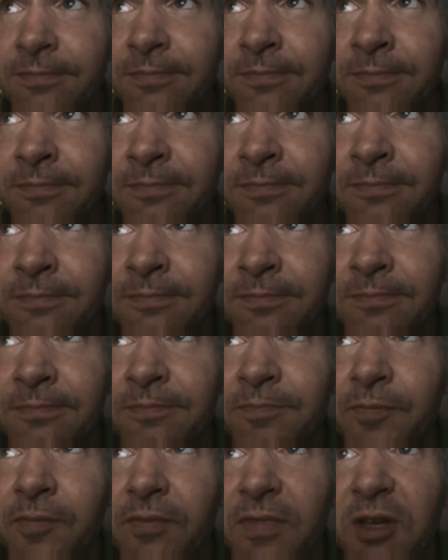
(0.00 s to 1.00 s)

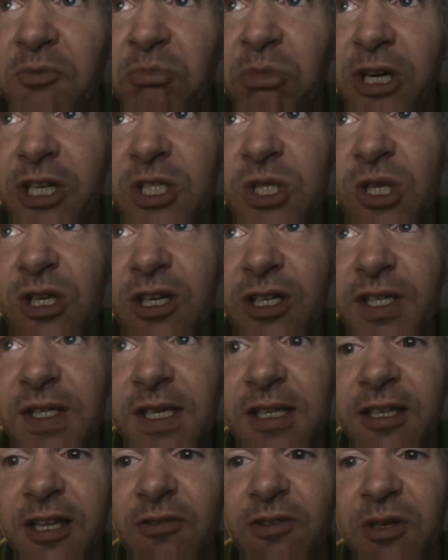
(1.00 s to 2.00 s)
But as long as
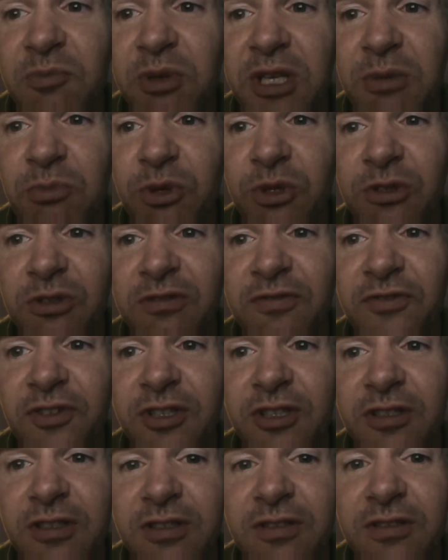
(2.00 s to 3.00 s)
they're killing people
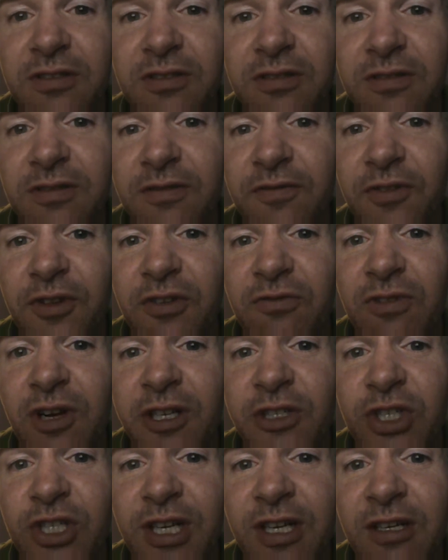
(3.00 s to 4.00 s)
for the
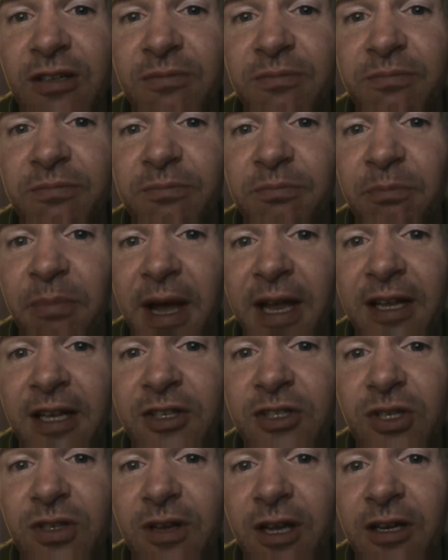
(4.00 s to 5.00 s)
Rothschild
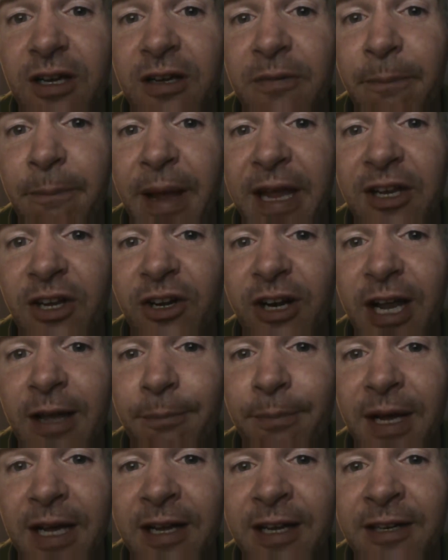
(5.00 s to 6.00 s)
banker
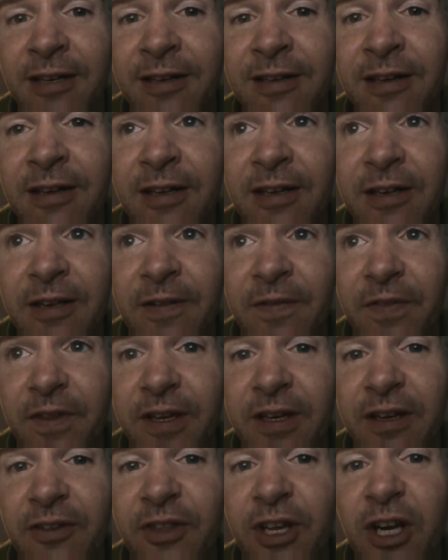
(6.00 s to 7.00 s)
empire,
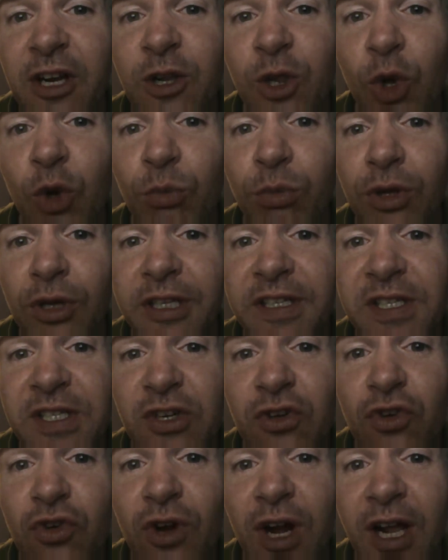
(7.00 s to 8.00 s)
the
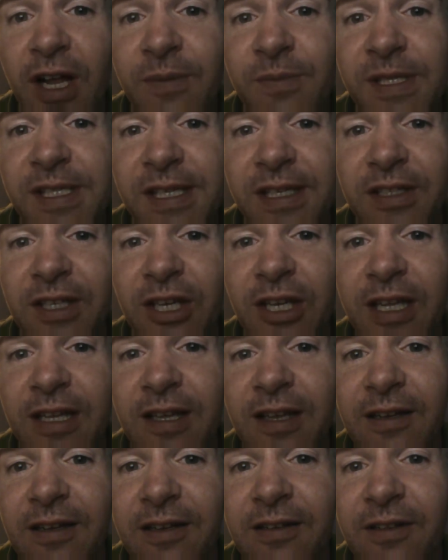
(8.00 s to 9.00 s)
globalist crime syndicate,
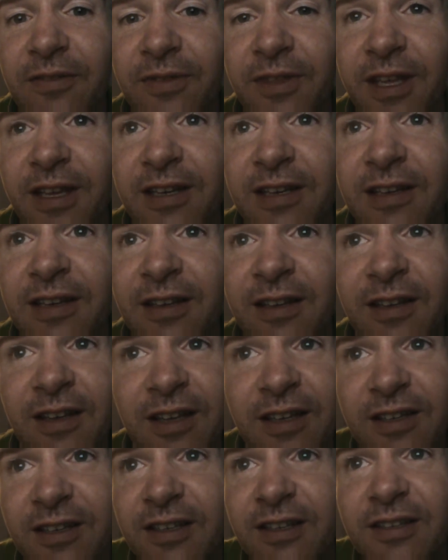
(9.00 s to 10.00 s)
then
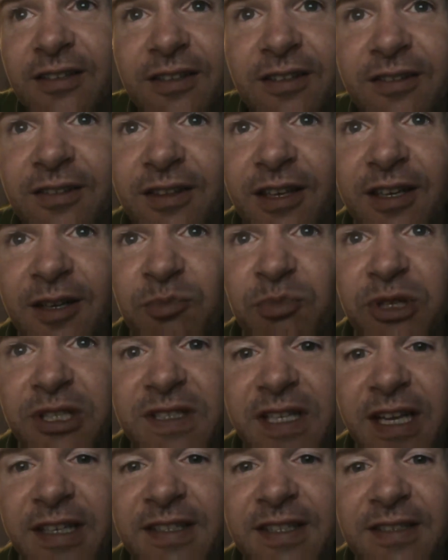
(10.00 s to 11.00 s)
they're
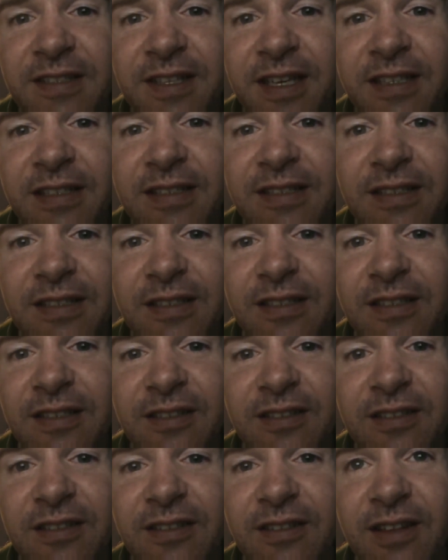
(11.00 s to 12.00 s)
protected, that
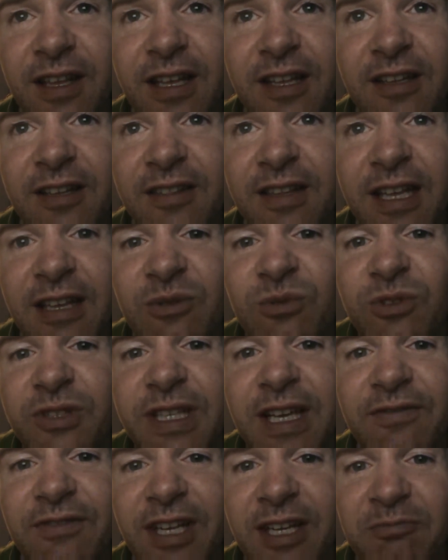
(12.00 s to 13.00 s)
they will
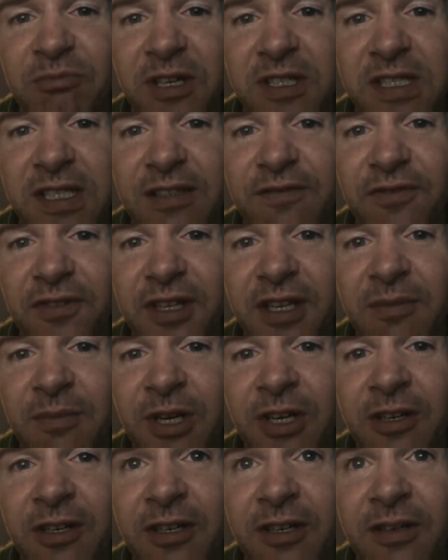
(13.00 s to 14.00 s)
never get busted for their
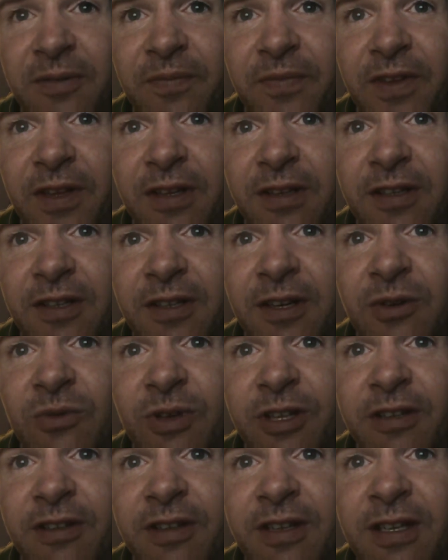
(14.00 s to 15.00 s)
murder. You know,
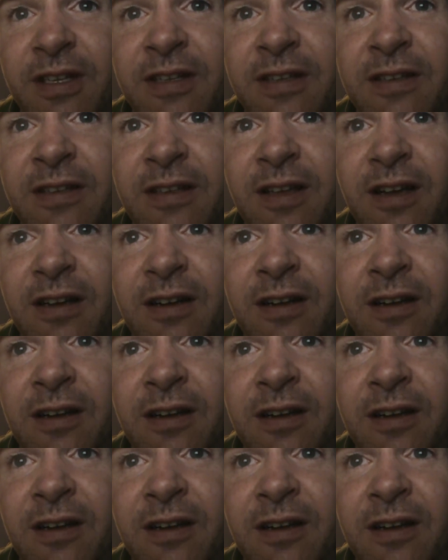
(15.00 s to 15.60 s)
whether they get